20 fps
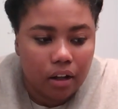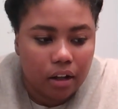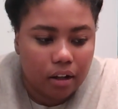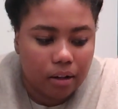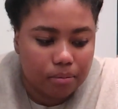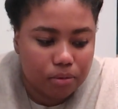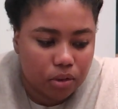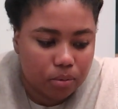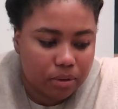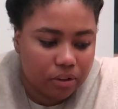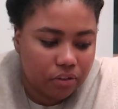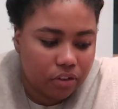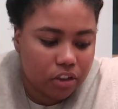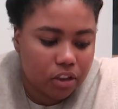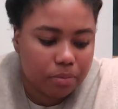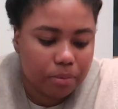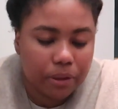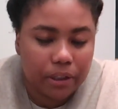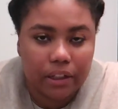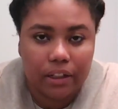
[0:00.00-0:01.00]
Um, so I'm gonna
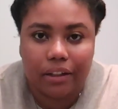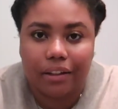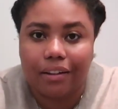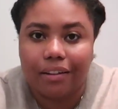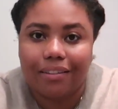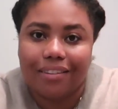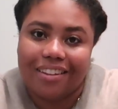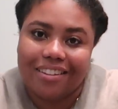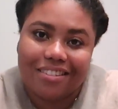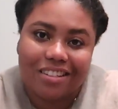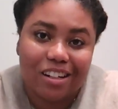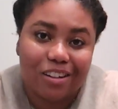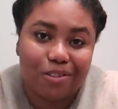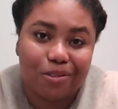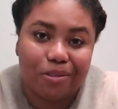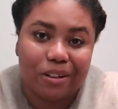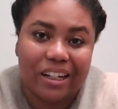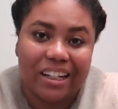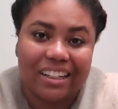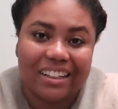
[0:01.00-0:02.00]
finish putting this stuff
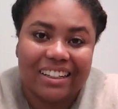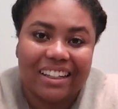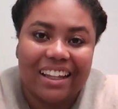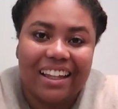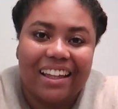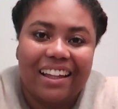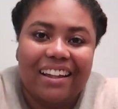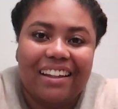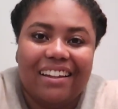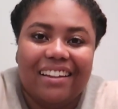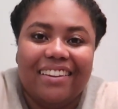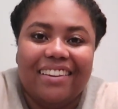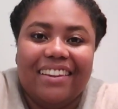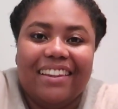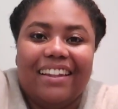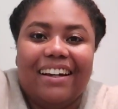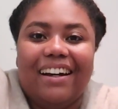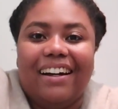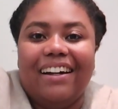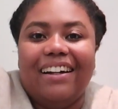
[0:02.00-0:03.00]
away
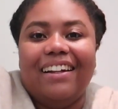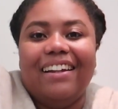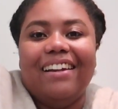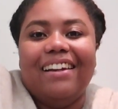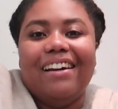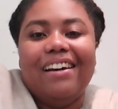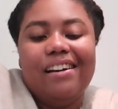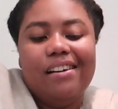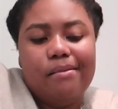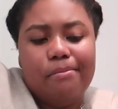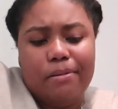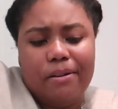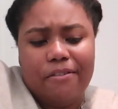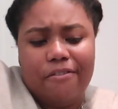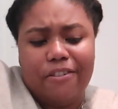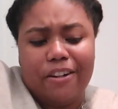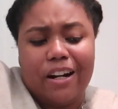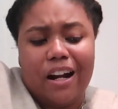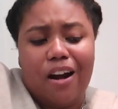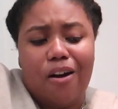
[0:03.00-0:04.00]
and then I'm
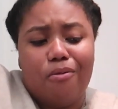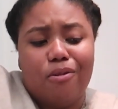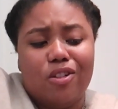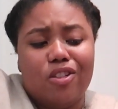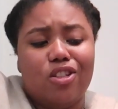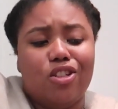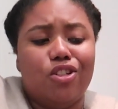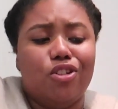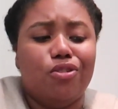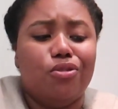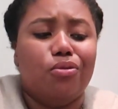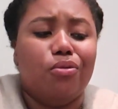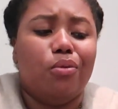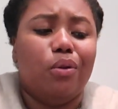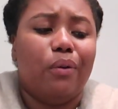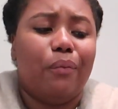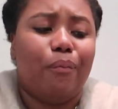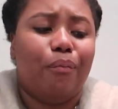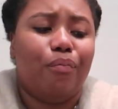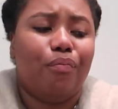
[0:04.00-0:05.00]
gonna figure out what to
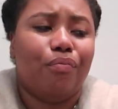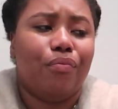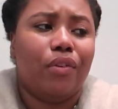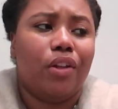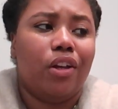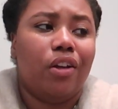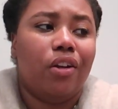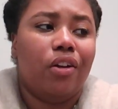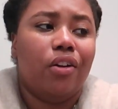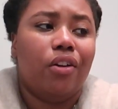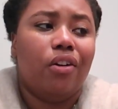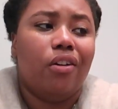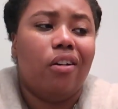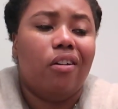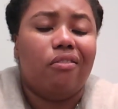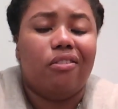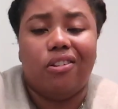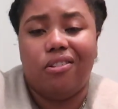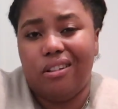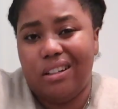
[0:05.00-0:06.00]
do
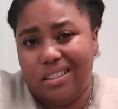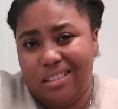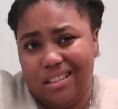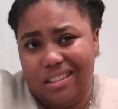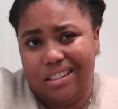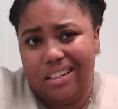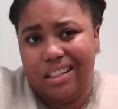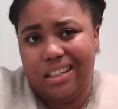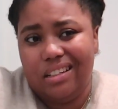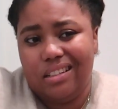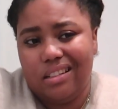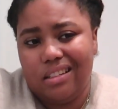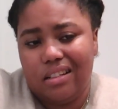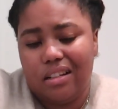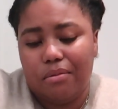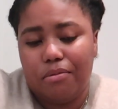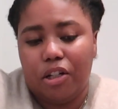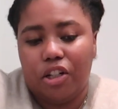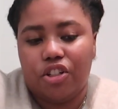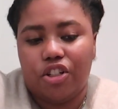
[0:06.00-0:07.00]
for the rest of the
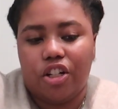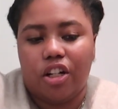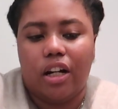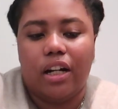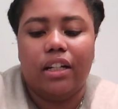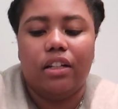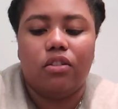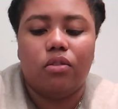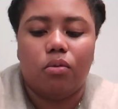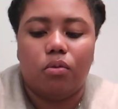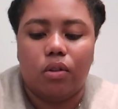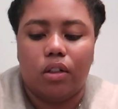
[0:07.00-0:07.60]
night. I'm not sure. I need to